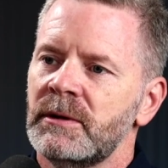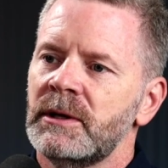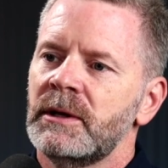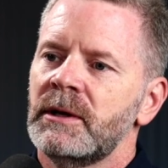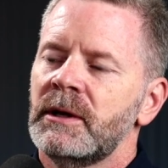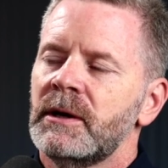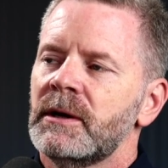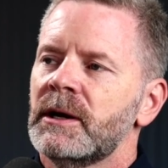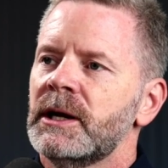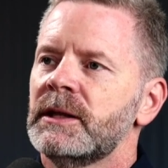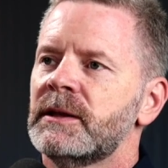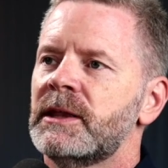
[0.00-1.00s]
Mm-hmm.
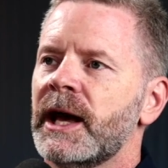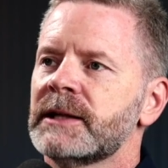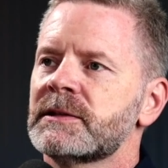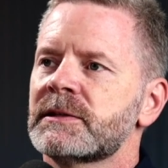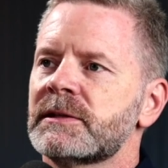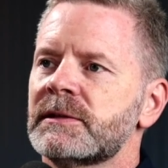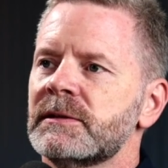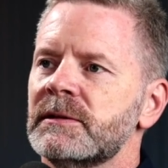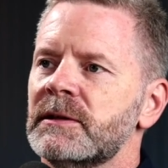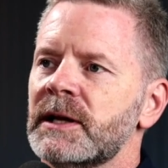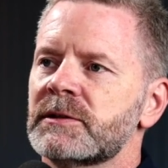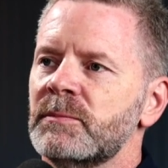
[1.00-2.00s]
Right? That's
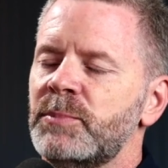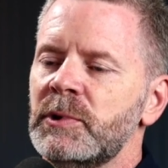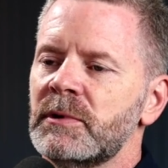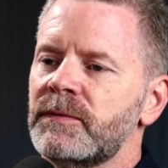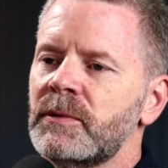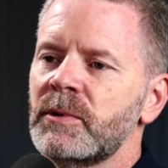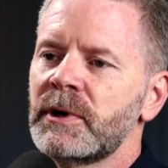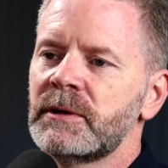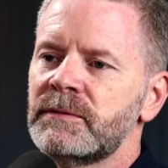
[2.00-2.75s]
that's a beautiful work